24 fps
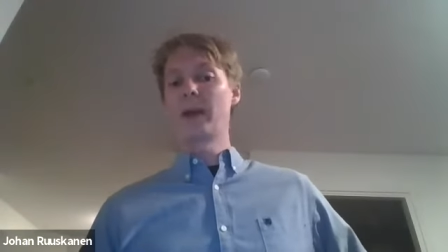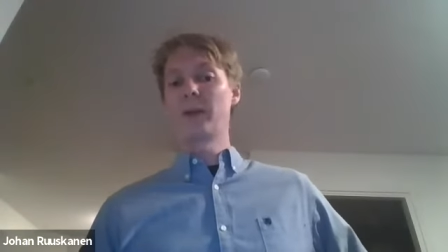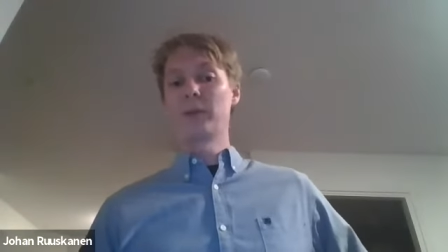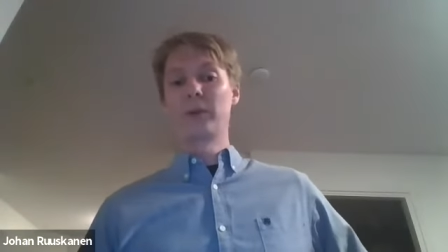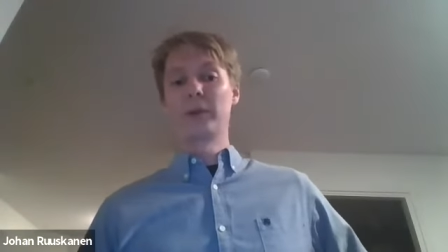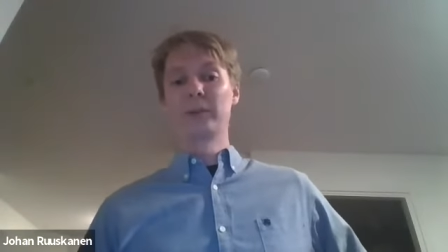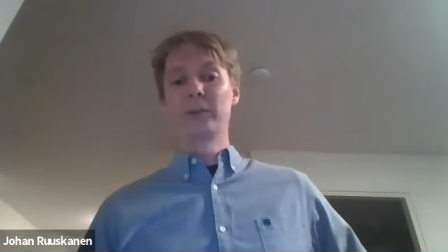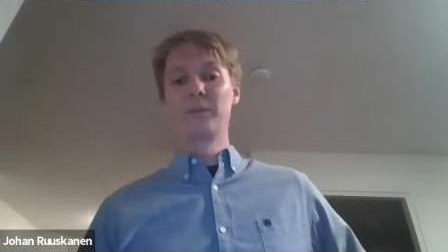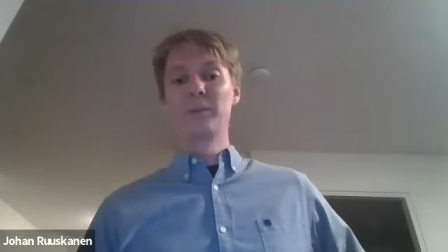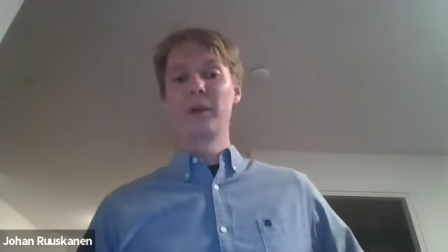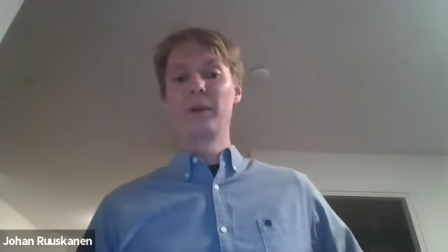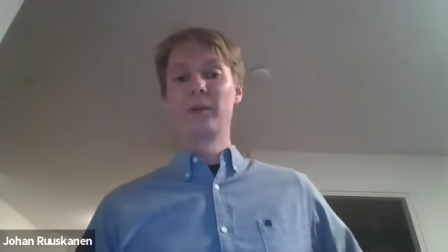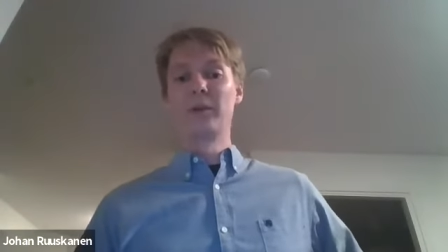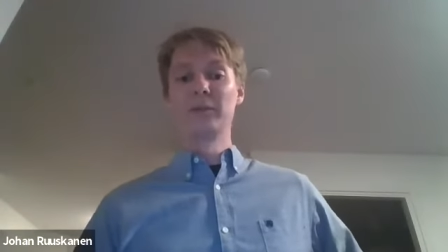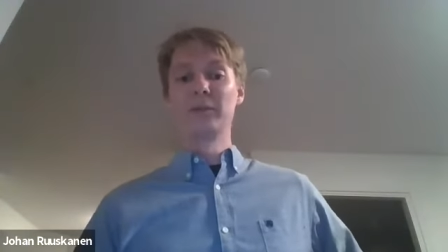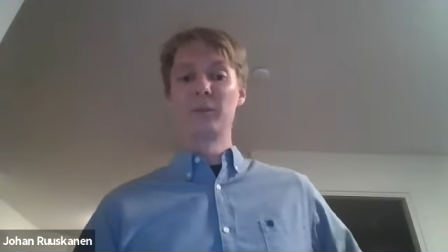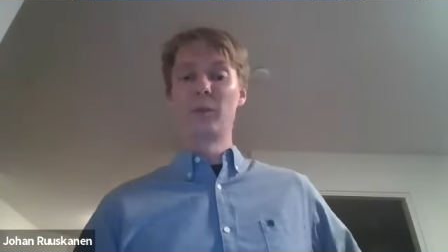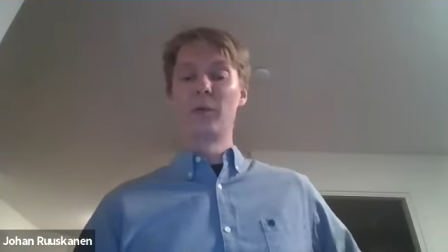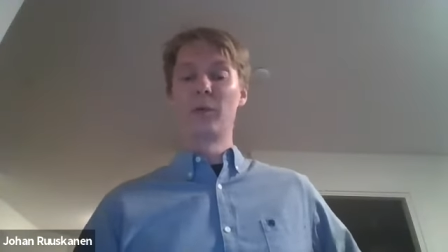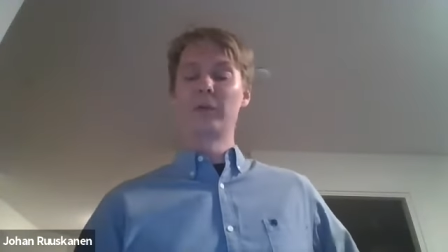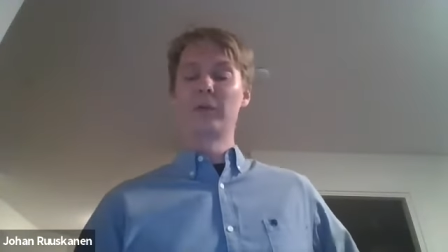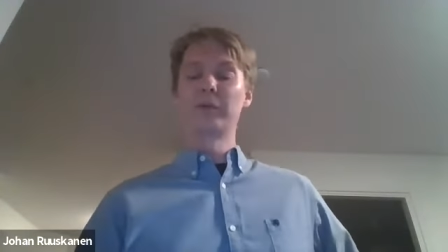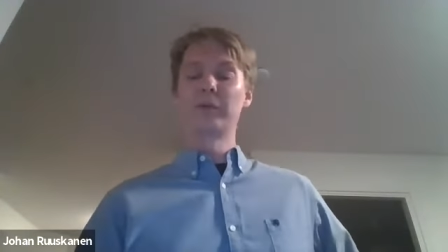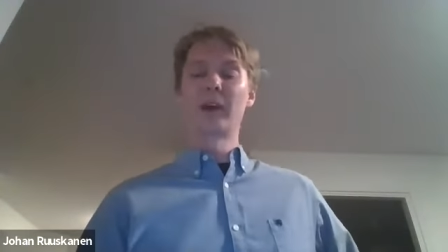accurate mean
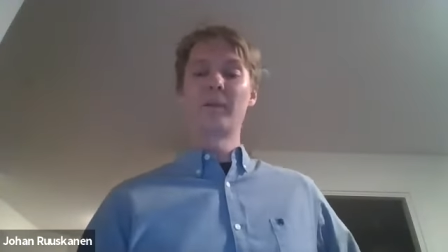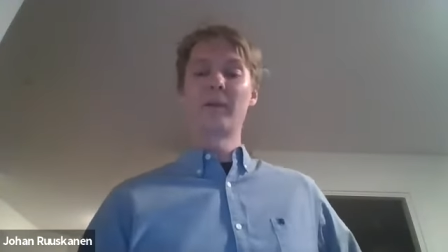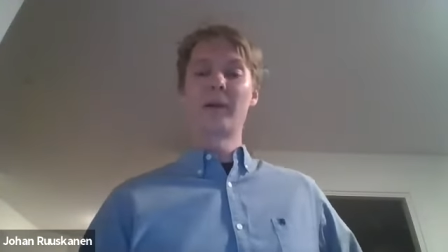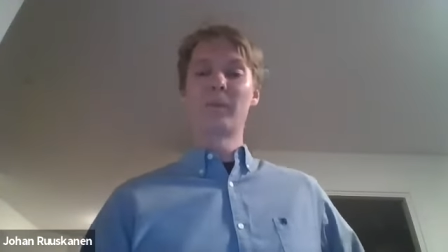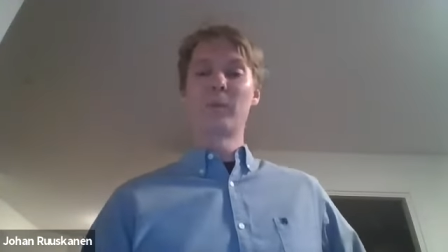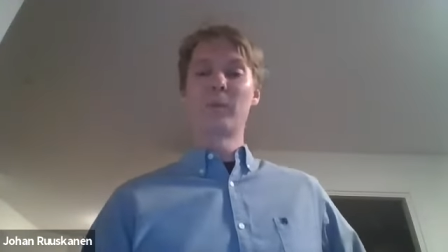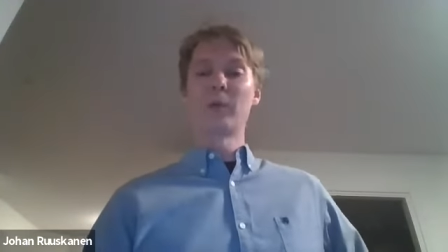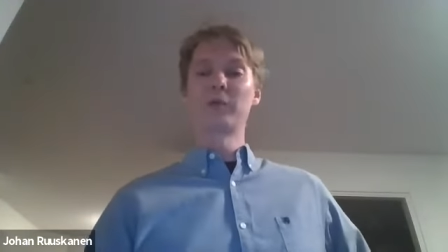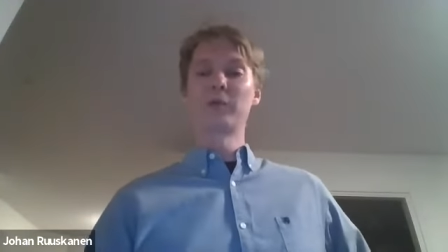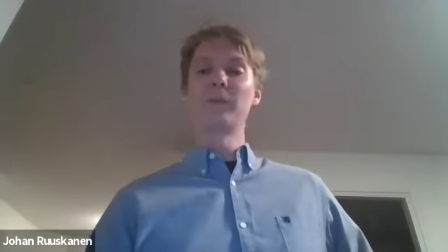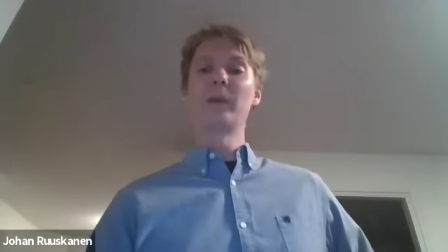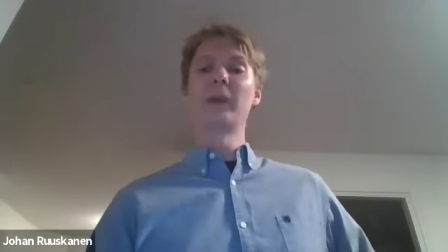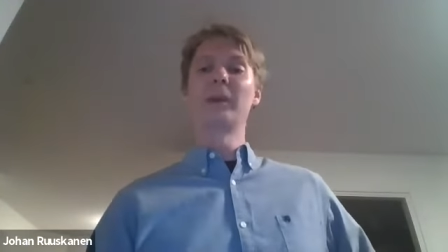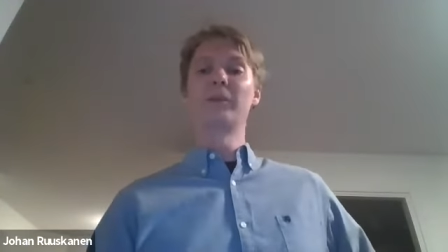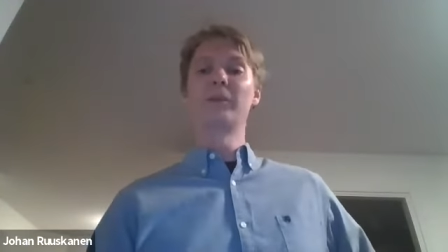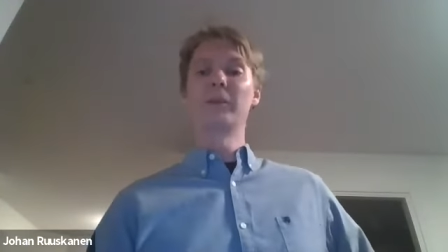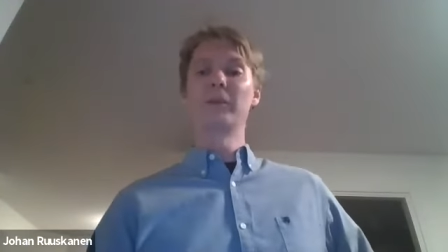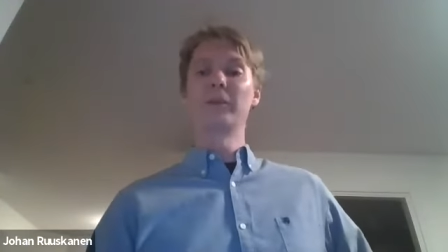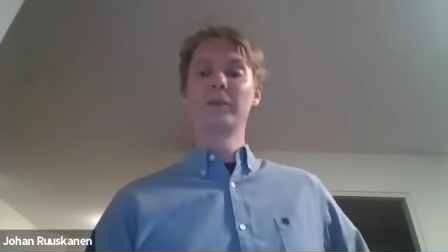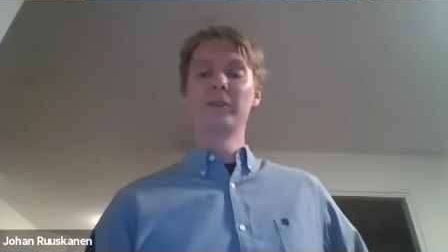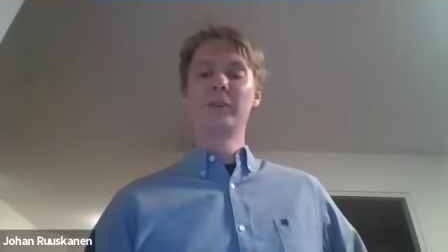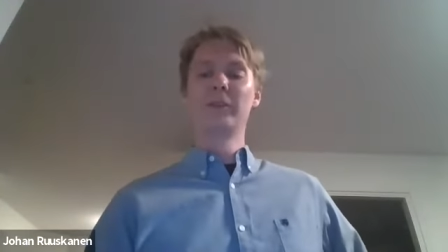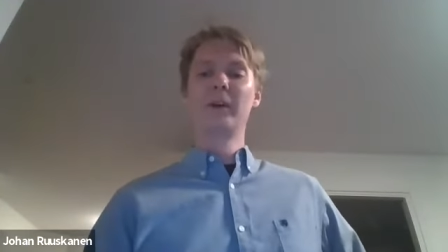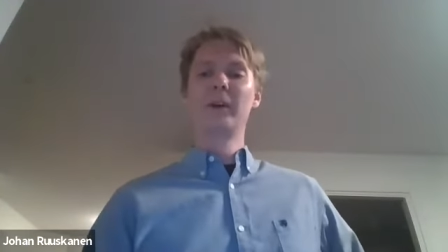response time
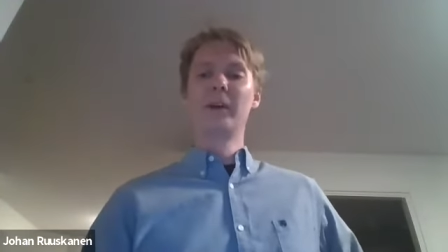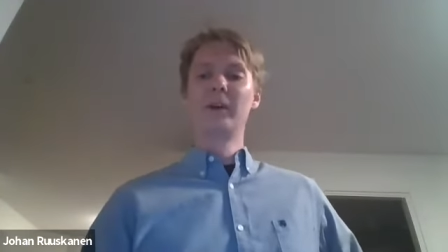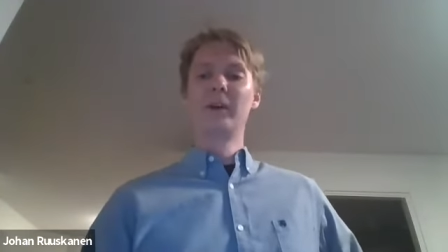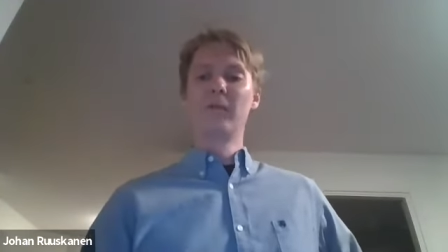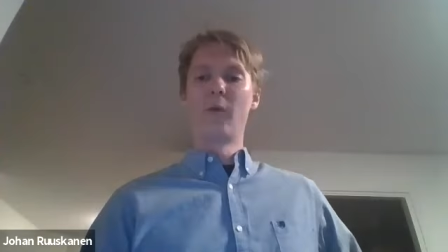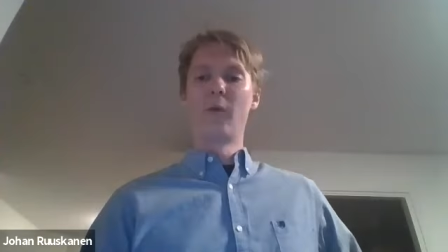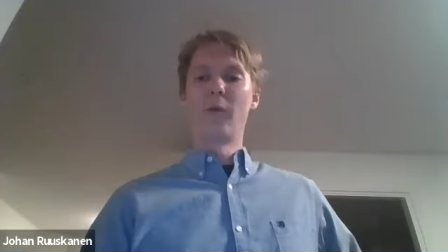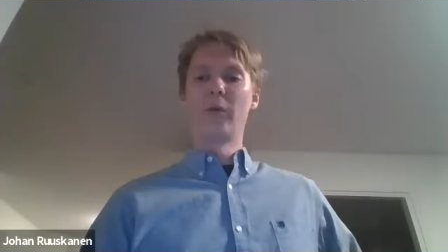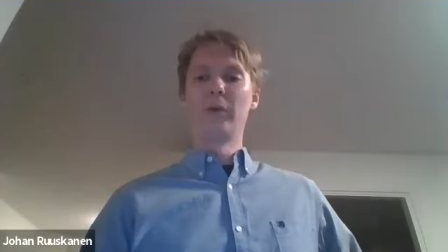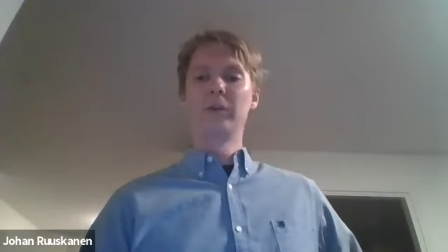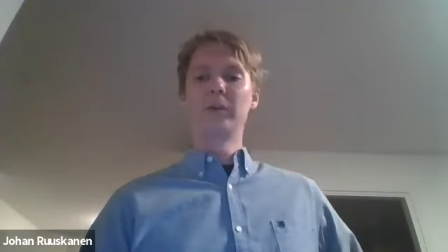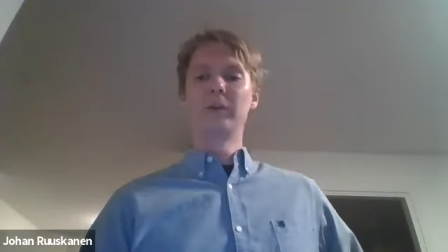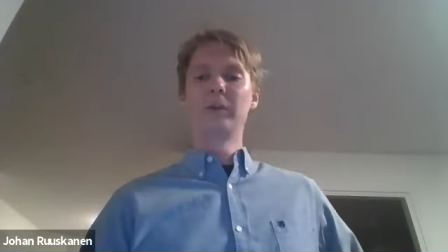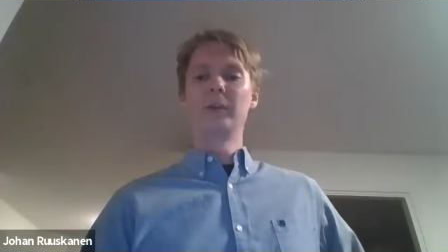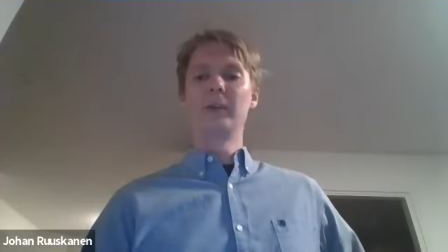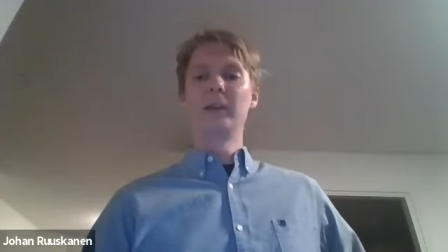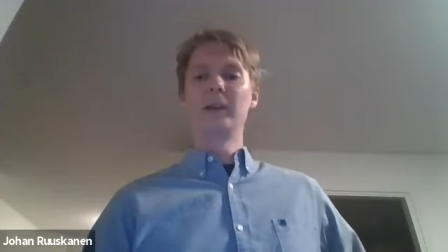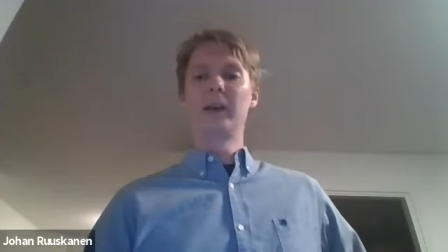approximations for